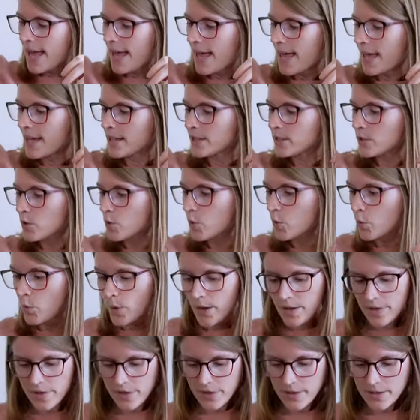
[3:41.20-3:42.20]
And
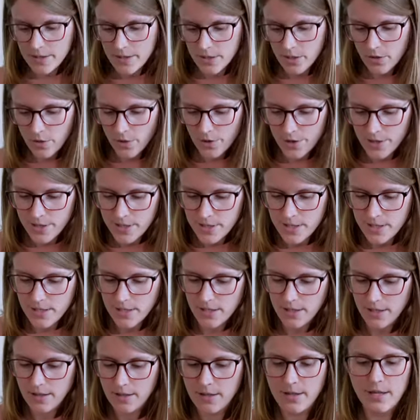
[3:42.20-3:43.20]
with the
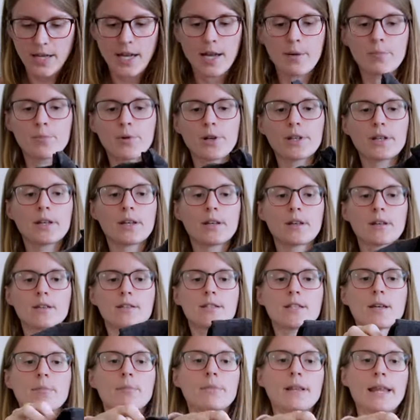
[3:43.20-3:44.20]
skirts, I'm bringing
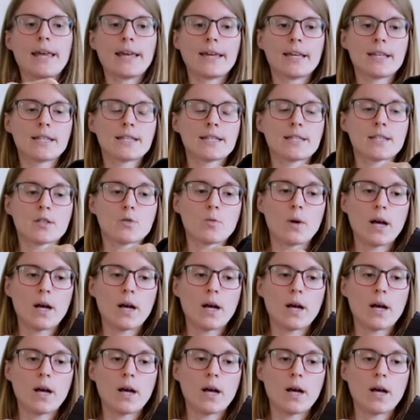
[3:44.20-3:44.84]
some leggings as